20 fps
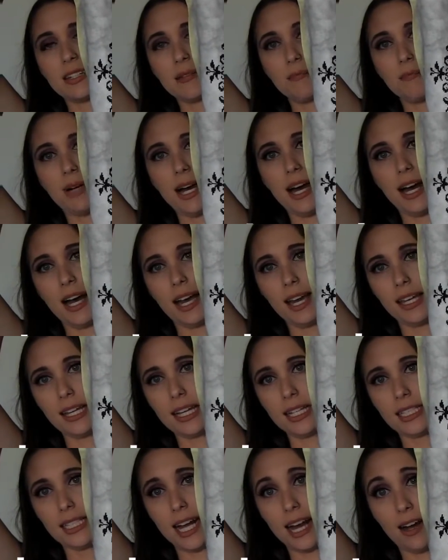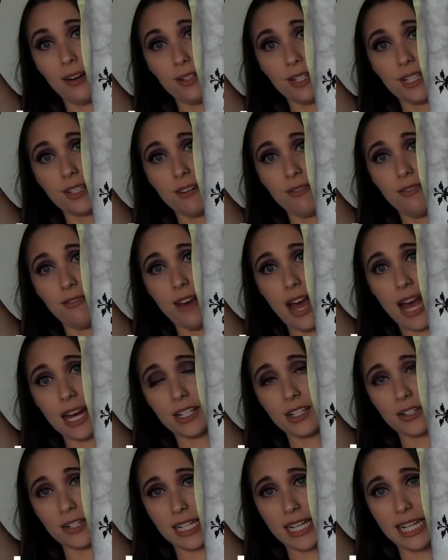by Clouds
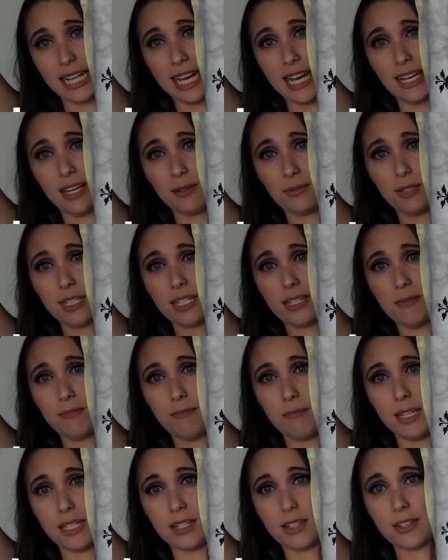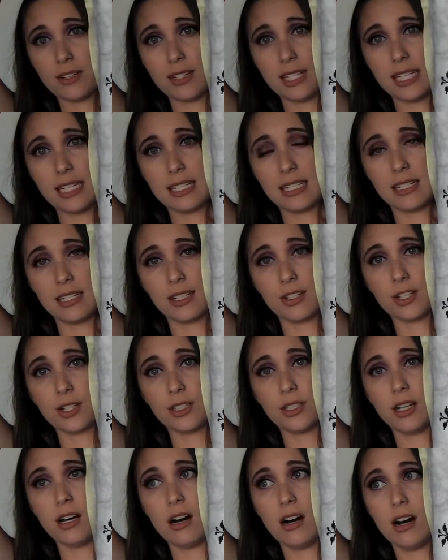Factory and it was a mystery stitch
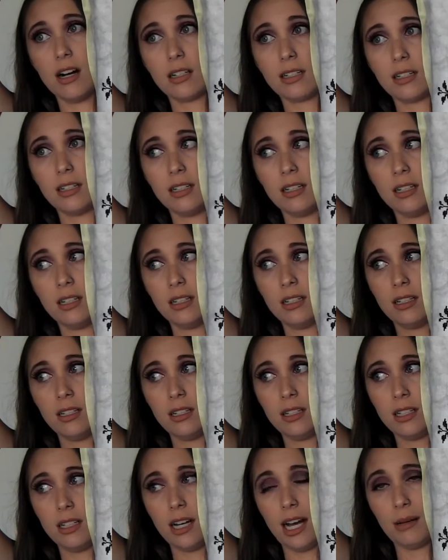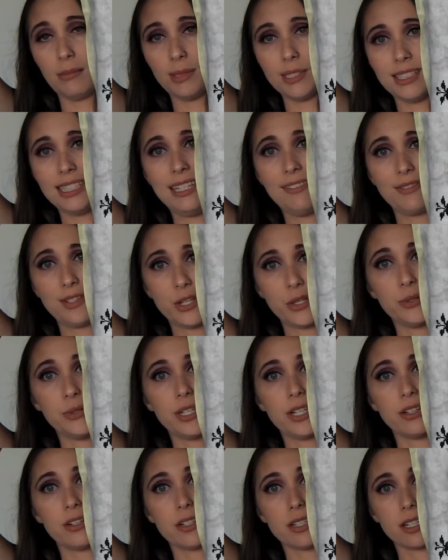along I believe two
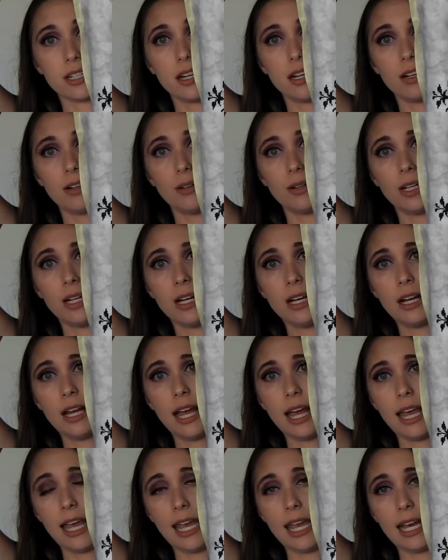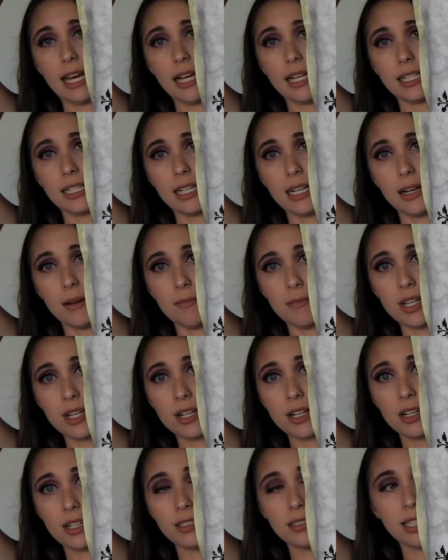years ago and um, they're
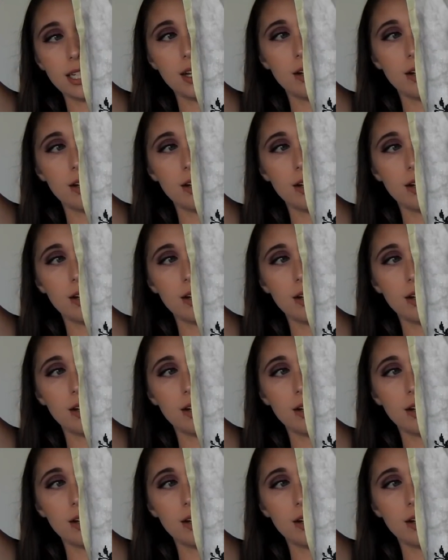currently